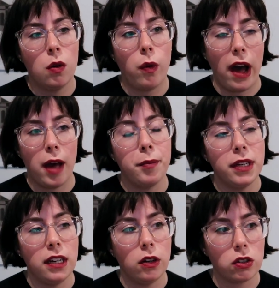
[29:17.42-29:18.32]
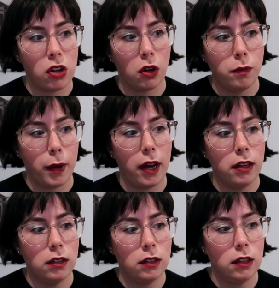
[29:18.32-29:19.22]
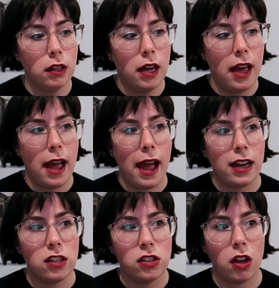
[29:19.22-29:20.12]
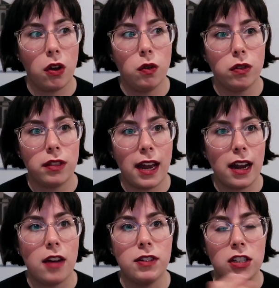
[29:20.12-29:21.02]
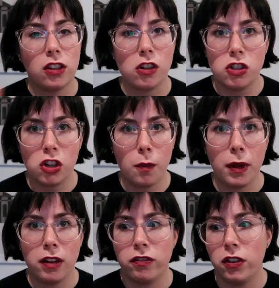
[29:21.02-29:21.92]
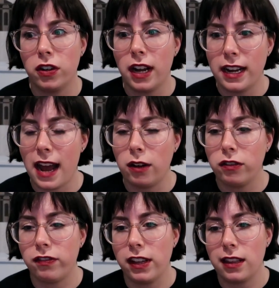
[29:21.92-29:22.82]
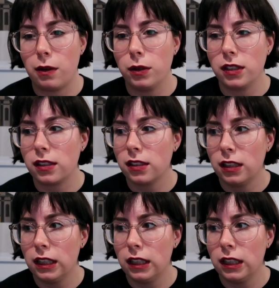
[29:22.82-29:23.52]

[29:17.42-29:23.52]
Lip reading: what happened in October. And so then having to go shopping for an outfit that was